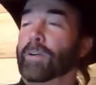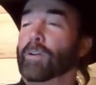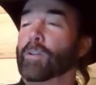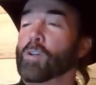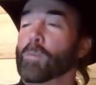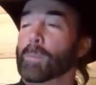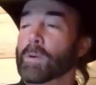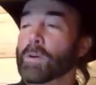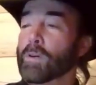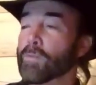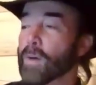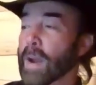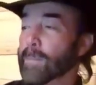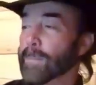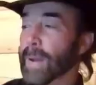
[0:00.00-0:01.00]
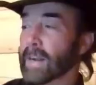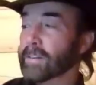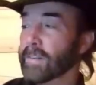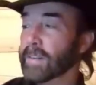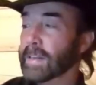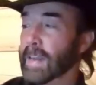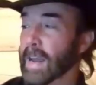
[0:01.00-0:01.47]
Vertical move right
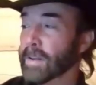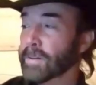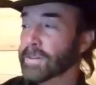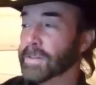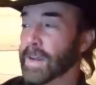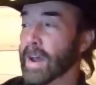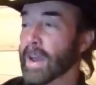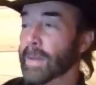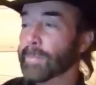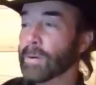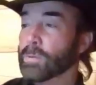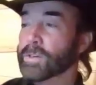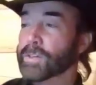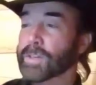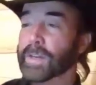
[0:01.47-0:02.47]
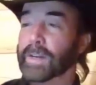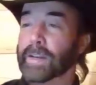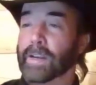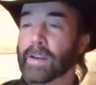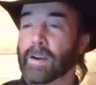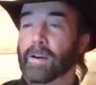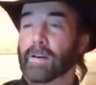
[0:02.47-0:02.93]
back to the downside, but we're
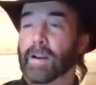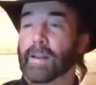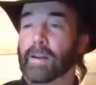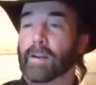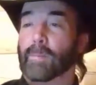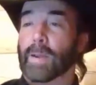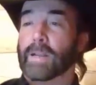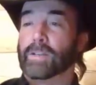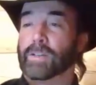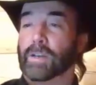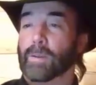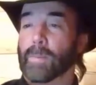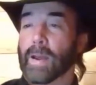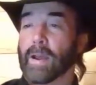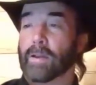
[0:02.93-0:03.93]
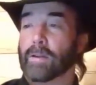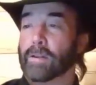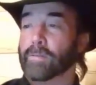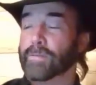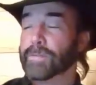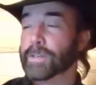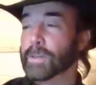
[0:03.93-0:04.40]
sitting here at an amazing amount
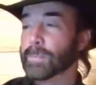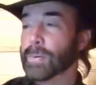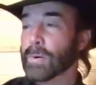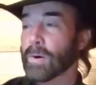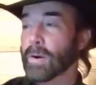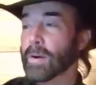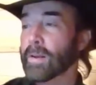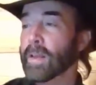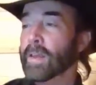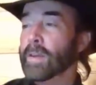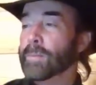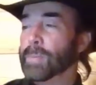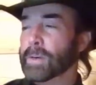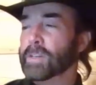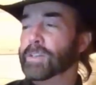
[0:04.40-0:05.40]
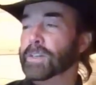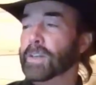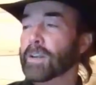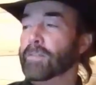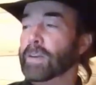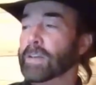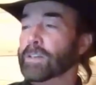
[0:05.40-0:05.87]
of support, pretty
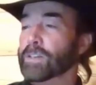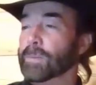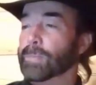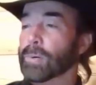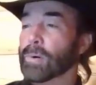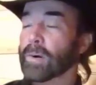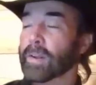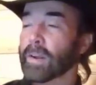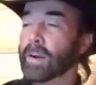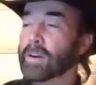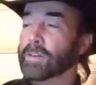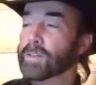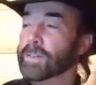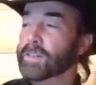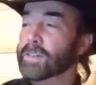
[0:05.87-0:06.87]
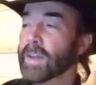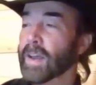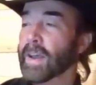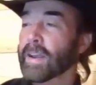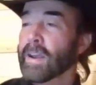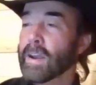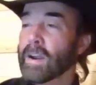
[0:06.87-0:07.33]
significant support here, I should
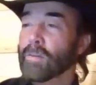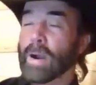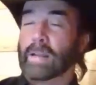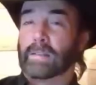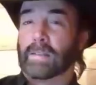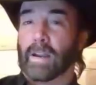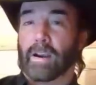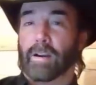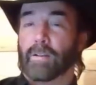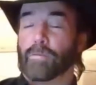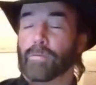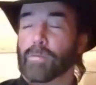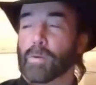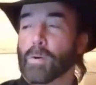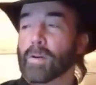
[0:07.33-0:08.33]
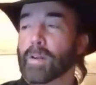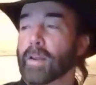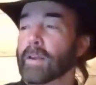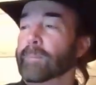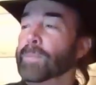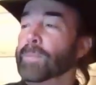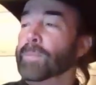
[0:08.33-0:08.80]
say, right there at
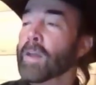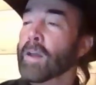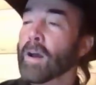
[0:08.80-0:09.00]
40.